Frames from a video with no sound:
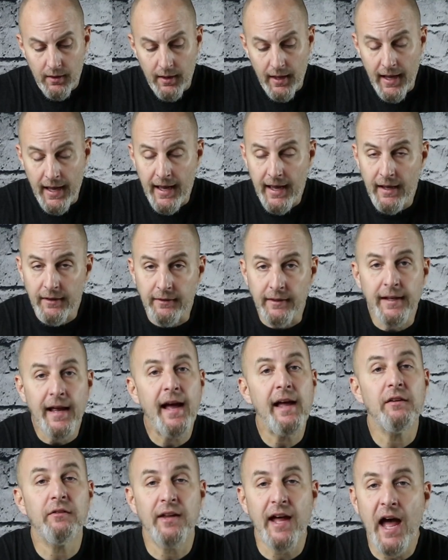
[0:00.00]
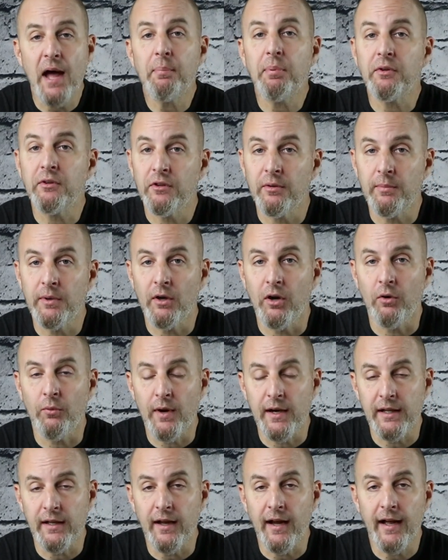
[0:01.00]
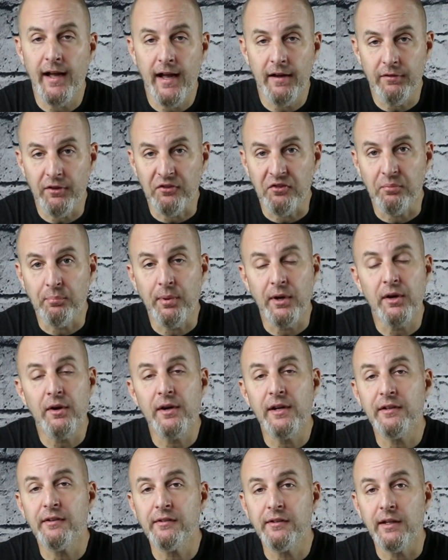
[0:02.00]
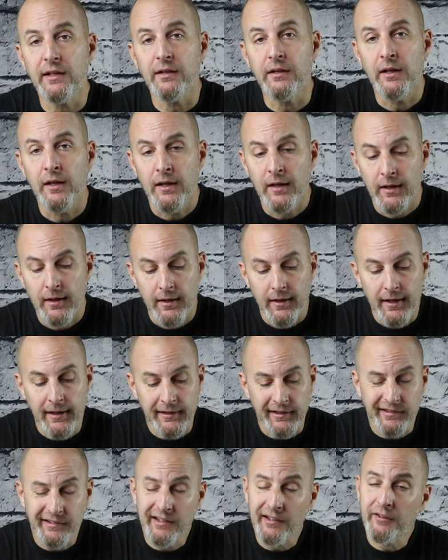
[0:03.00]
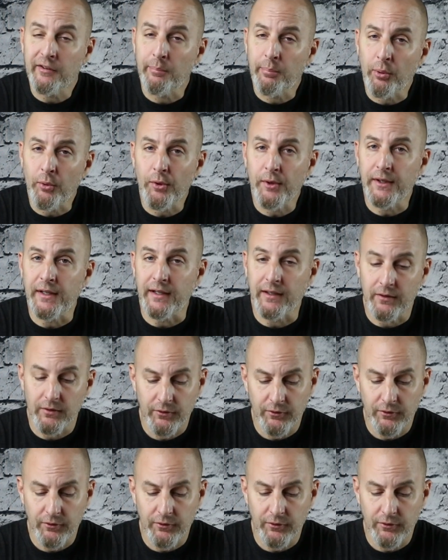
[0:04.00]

And it has happened to me already. I have experienced it and it's disappointing.